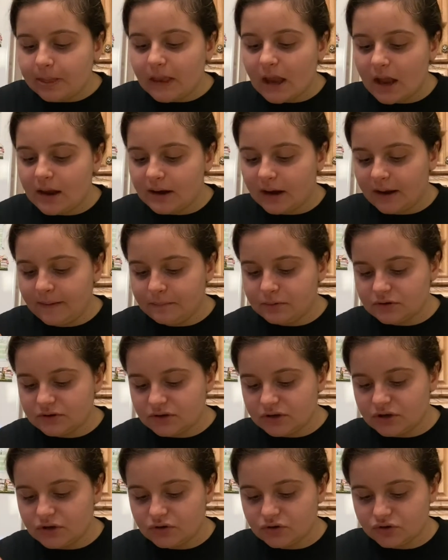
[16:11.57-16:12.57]
And I
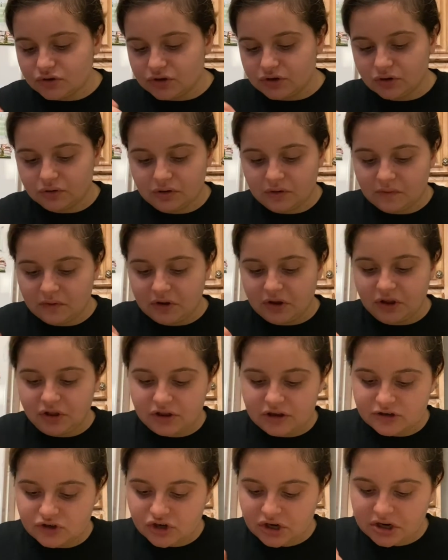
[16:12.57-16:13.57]
personally usually don't even get
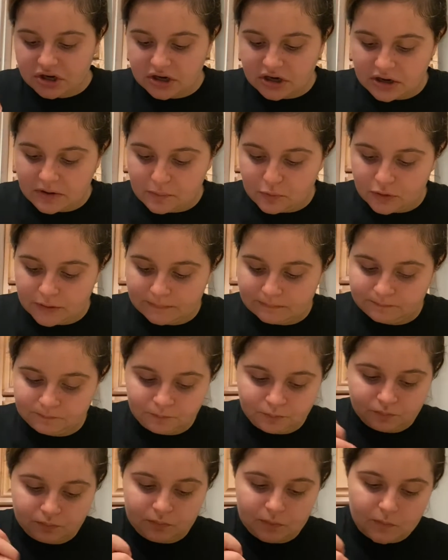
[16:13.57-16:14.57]
the chicken anymore.
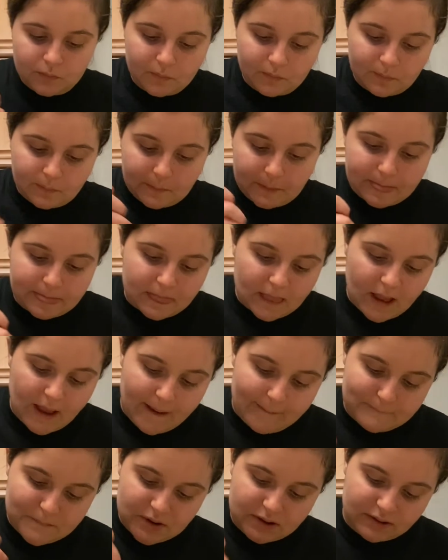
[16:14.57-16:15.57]

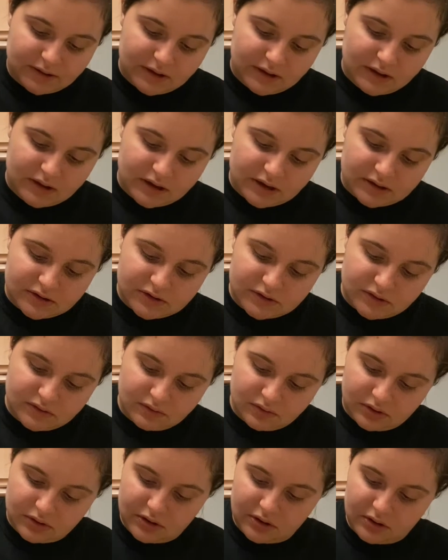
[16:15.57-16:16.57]
I mainly get
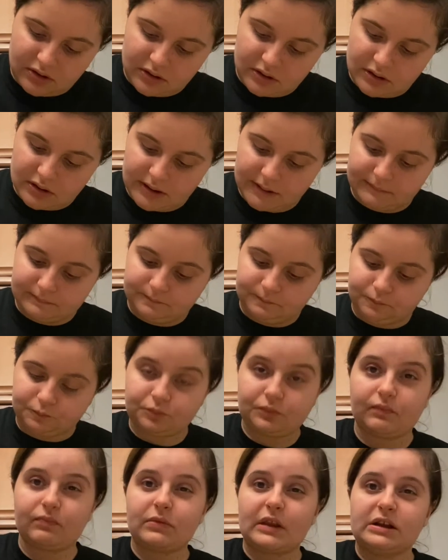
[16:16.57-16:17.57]
the
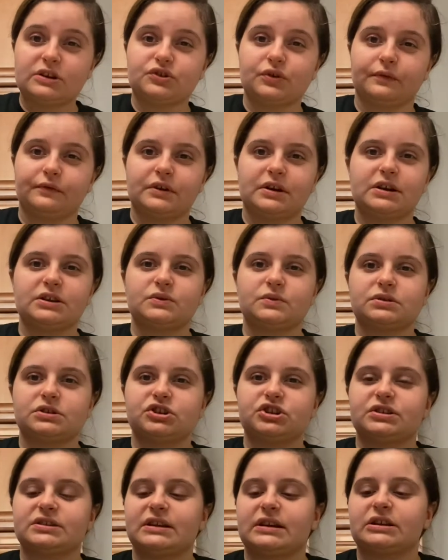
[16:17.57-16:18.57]
sofritas, which
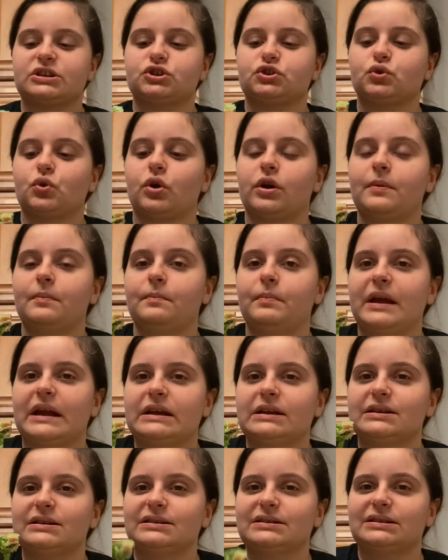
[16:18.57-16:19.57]
is like a
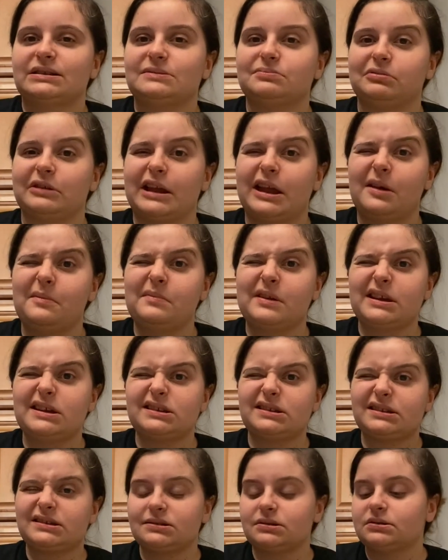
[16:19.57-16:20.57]
soy-based,
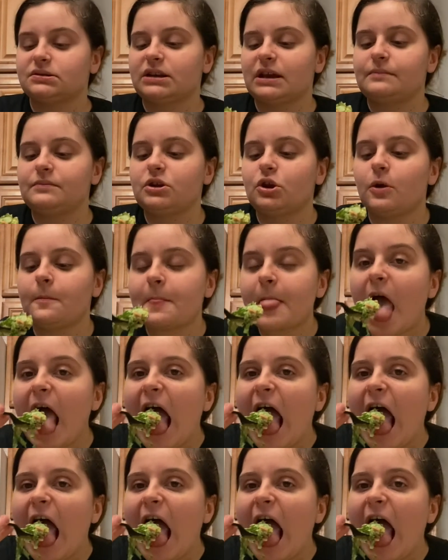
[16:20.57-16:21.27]
plant-based type deal.